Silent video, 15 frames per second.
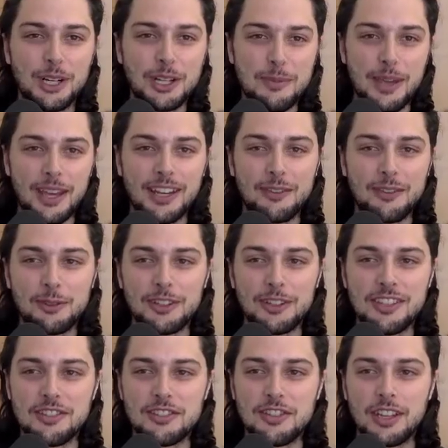Welcome back, everyone.
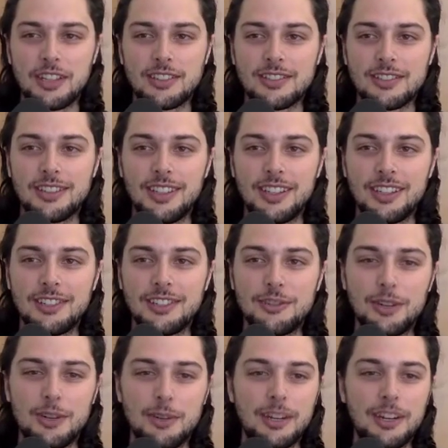This is Chase, and
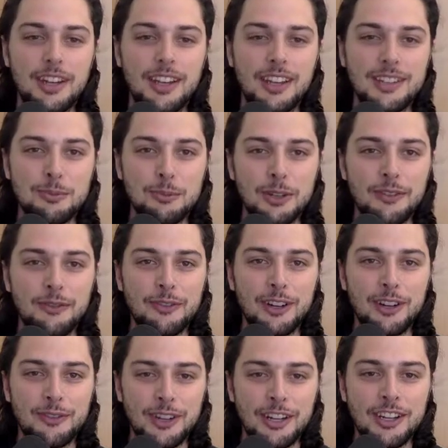joining me today is one of
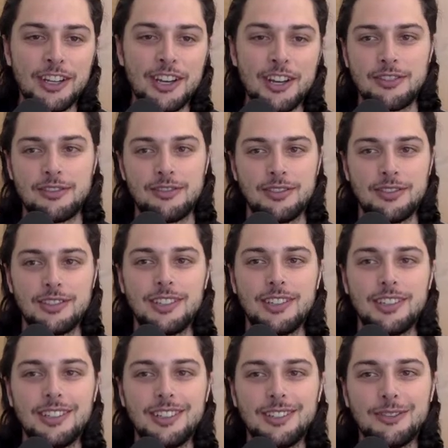our very own,
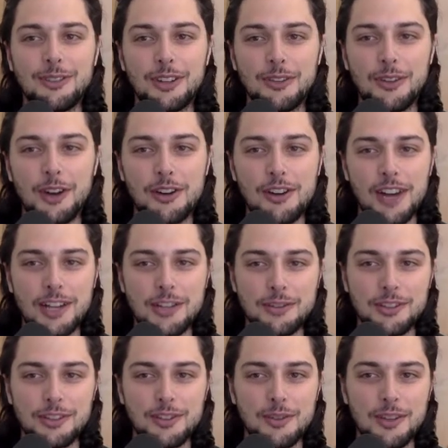one of our
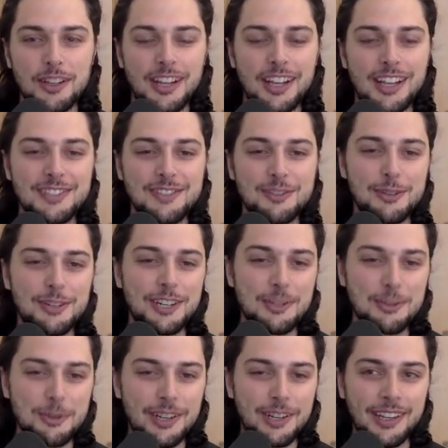graduates from the class of
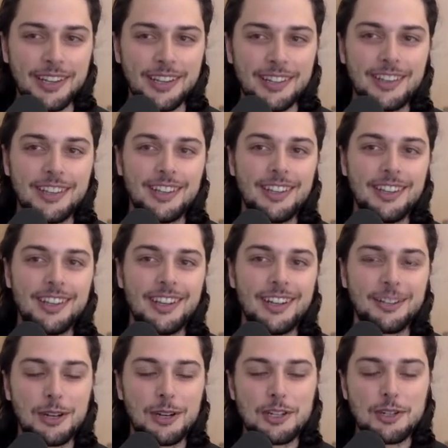2020,
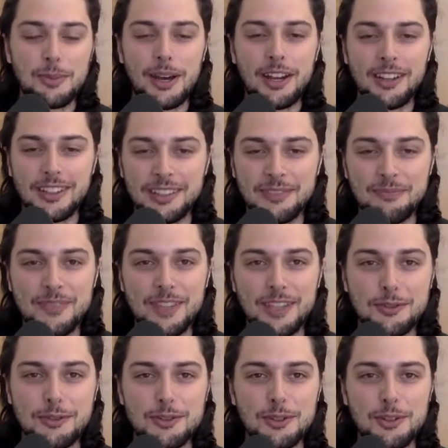Rachel Bodily.
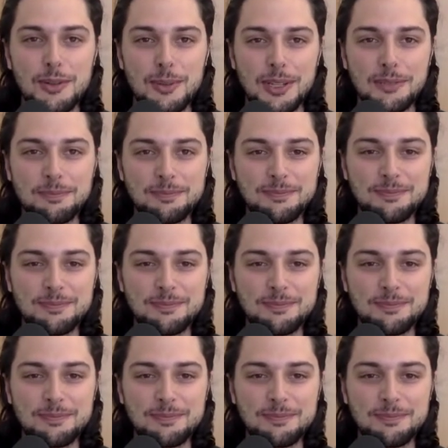Thanks for joining me.